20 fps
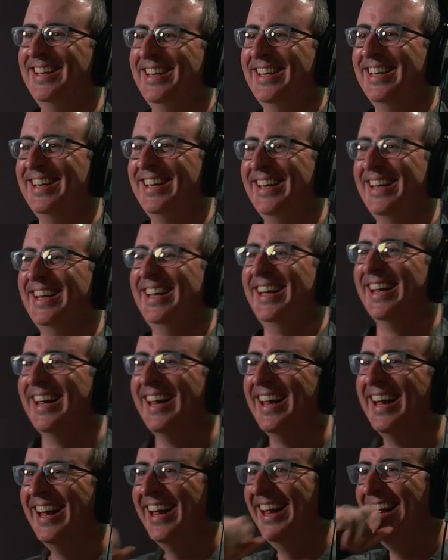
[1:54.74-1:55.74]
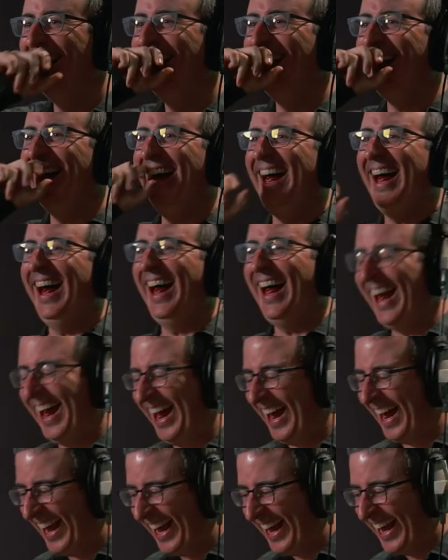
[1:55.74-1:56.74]
gotten compliments on your singing as
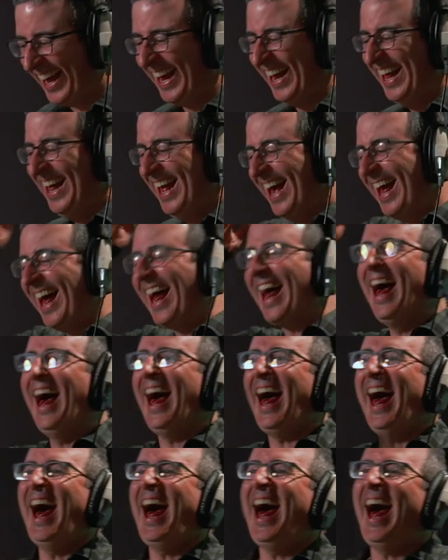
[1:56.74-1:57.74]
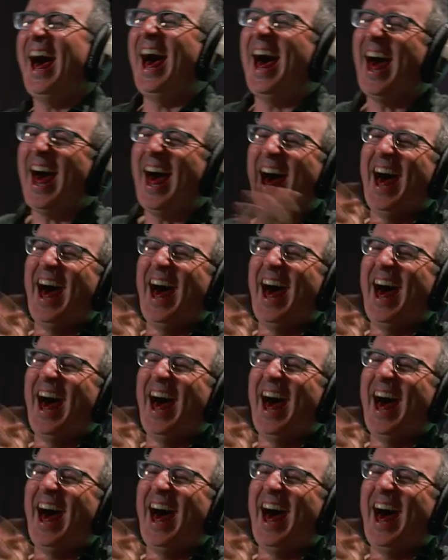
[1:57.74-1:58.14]
well from uh, Hans Zimmer.